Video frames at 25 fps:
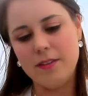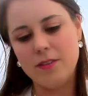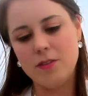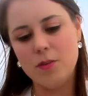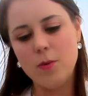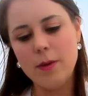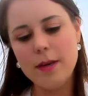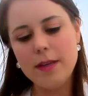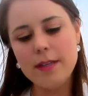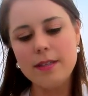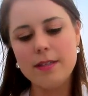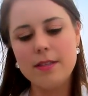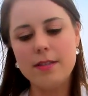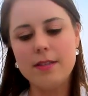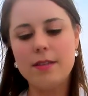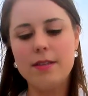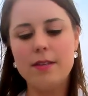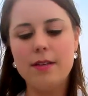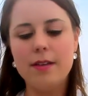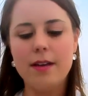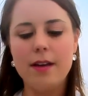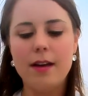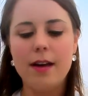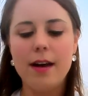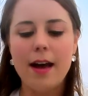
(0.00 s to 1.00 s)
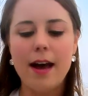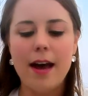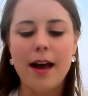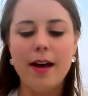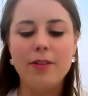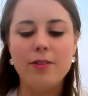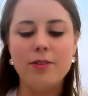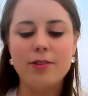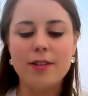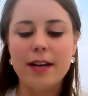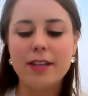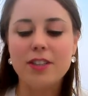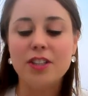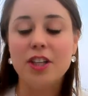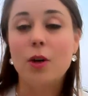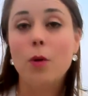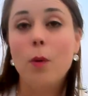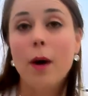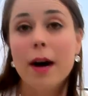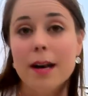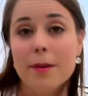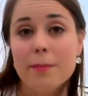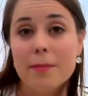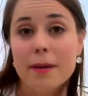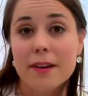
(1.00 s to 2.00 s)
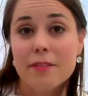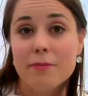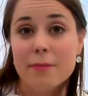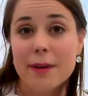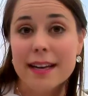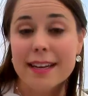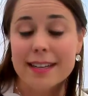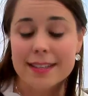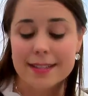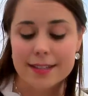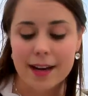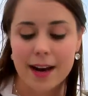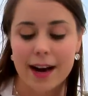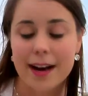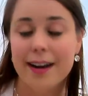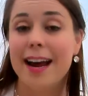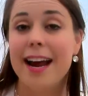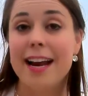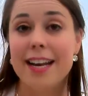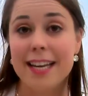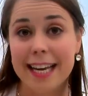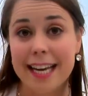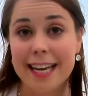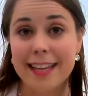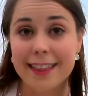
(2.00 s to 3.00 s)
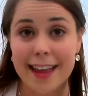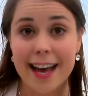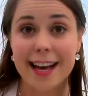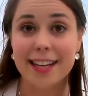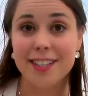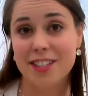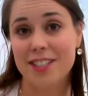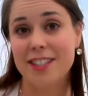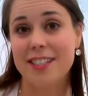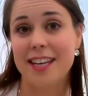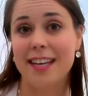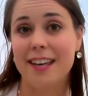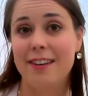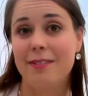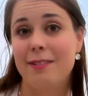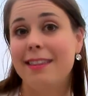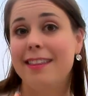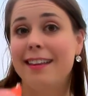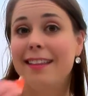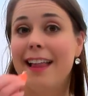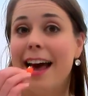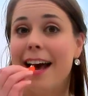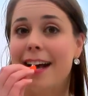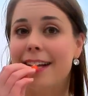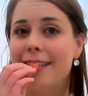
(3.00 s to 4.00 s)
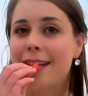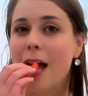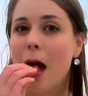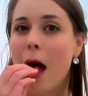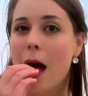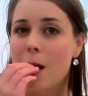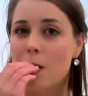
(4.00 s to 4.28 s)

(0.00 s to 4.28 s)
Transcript: Twist. There's actually quite a bit of meat inside, and you eat that just like you eat the legs.